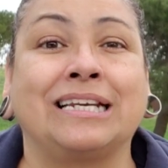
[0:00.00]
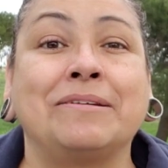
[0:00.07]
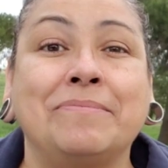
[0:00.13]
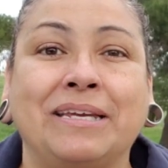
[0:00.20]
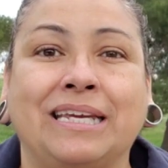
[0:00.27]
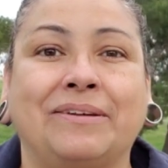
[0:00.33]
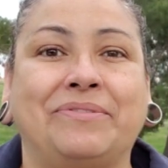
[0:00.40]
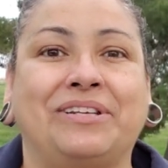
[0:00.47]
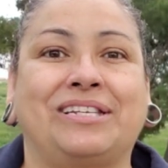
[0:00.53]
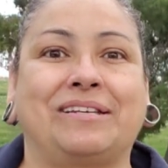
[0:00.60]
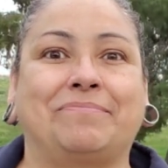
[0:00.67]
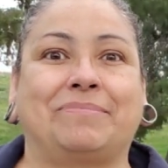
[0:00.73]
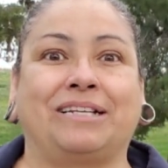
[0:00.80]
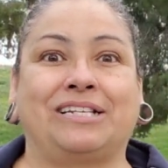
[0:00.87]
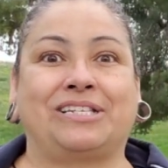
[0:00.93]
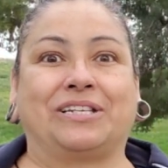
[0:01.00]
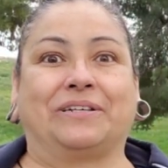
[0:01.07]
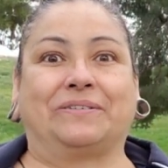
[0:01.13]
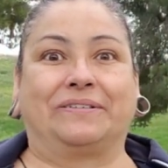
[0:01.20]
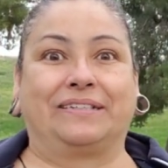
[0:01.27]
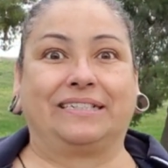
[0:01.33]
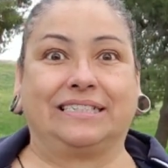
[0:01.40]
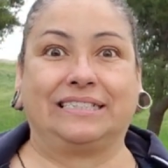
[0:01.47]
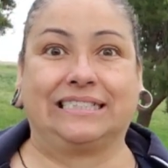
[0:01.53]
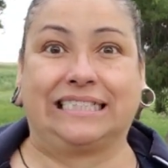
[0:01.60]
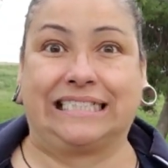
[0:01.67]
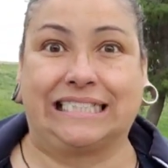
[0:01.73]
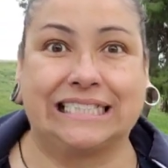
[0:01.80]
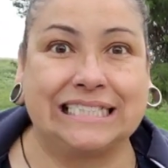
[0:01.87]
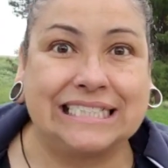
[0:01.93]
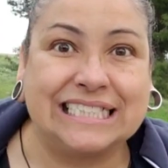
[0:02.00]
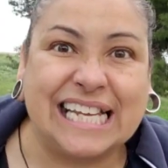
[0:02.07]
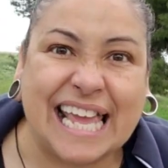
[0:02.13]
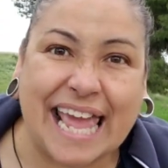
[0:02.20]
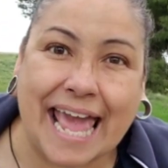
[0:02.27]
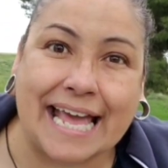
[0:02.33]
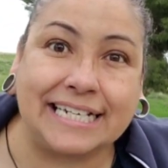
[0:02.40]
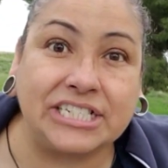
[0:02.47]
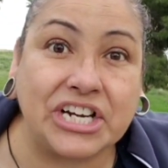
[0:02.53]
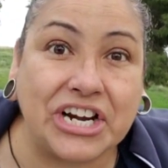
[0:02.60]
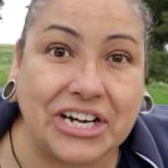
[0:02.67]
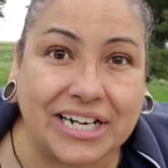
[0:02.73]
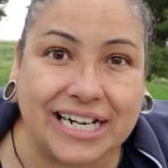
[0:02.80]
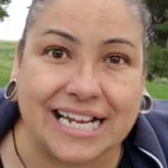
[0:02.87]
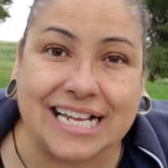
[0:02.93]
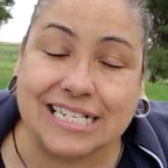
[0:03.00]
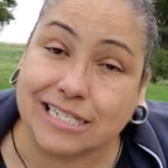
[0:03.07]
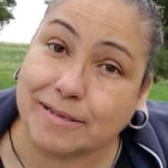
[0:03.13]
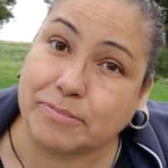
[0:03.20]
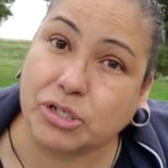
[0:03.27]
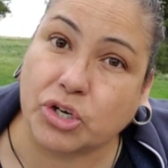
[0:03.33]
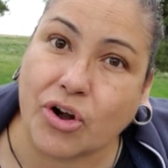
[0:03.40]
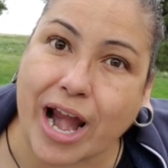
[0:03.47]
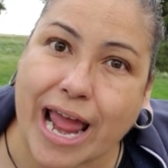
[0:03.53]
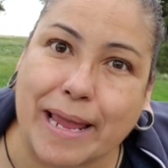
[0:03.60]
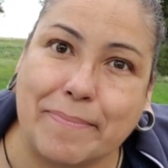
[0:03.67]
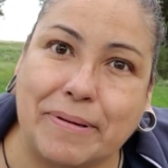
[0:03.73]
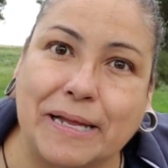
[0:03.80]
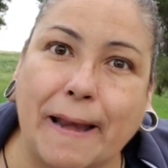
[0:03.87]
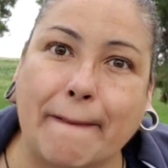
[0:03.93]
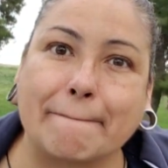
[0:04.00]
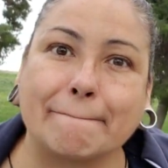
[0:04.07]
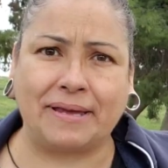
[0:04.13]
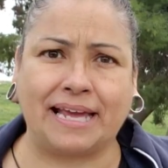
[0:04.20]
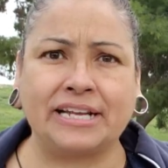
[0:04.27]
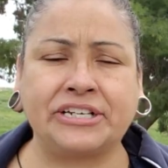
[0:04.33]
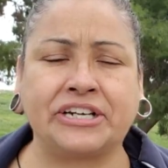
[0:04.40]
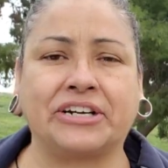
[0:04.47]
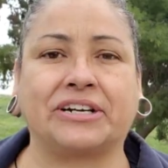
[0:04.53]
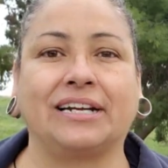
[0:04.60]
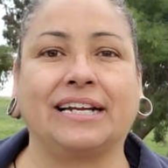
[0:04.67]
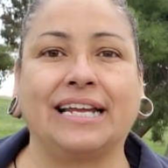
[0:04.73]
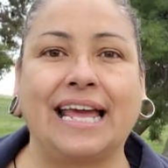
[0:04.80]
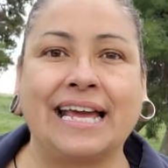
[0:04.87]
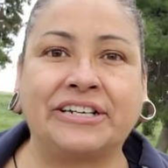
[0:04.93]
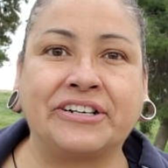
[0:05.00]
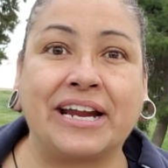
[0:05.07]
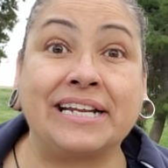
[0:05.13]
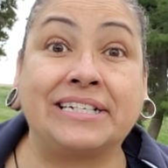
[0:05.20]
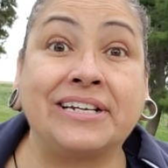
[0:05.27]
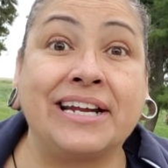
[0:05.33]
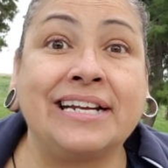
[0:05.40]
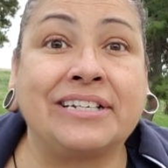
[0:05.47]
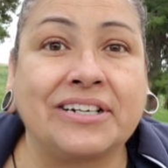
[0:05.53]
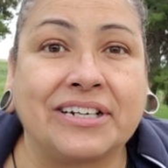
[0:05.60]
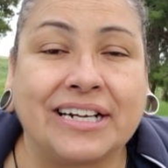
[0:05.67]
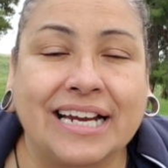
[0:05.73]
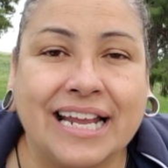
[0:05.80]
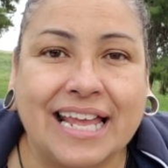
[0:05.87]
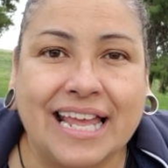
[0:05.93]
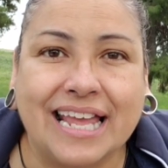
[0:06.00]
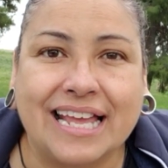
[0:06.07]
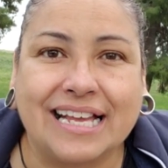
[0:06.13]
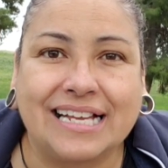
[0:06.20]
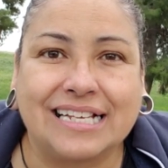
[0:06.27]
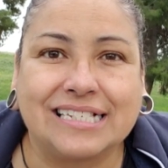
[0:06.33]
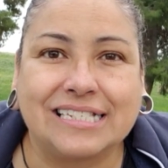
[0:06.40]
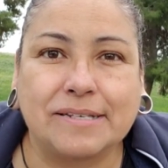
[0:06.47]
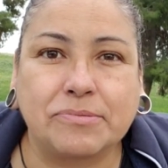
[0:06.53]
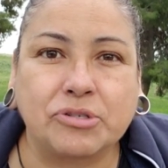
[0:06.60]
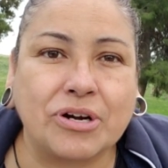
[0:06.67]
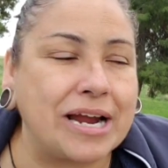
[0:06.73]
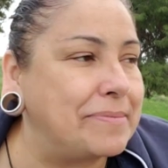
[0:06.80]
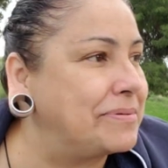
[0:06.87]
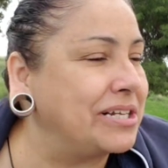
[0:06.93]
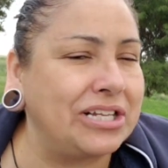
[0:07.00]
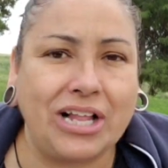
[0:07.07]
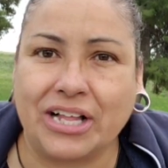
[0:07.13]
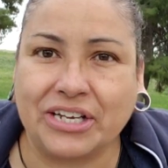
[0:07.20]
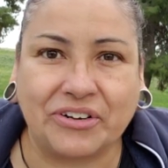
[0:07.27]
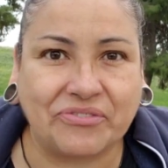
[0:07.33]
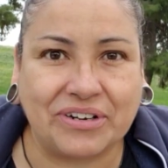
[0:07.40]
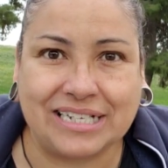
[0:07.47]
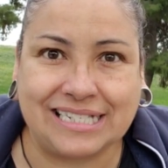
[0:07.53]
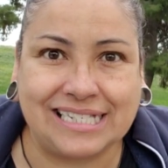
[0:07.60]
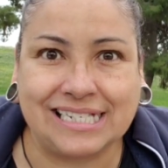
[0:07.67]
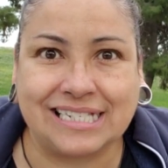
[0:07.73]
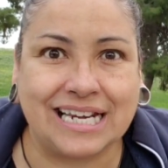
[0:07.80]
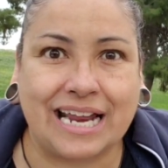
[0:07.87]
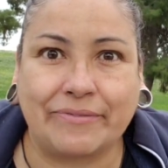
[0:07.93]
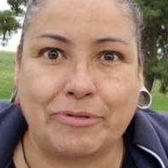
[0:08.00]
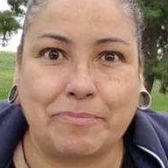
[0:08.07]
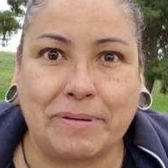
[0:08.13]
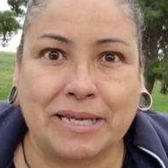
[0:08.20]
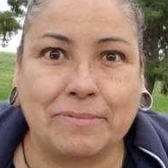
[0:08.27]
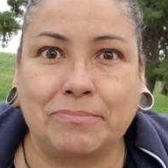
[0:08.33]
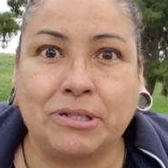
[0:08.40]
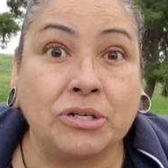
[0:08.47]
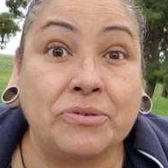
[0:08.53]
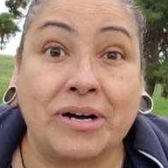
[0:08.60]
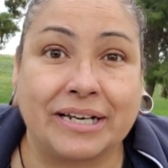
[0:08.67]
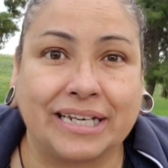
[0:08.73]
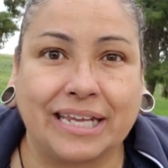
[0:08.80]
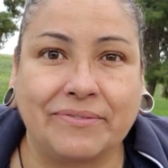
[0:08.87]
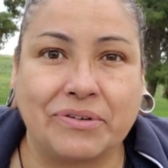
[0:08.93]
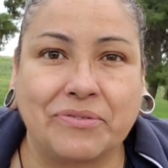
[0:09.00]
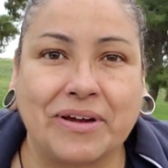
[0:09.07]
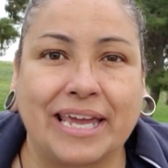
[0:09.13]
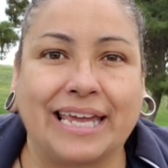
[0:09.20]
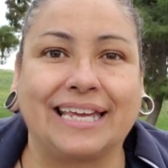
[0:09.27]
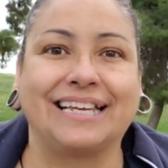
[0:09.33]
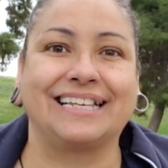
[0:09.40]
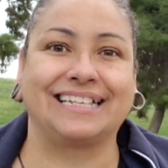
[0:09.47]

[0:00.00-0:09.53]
Let me give you something. So enter, subscribe, enter, enter, enter, enter. Subscribe, tell all your friends. He's going to have a big blowout giveaway.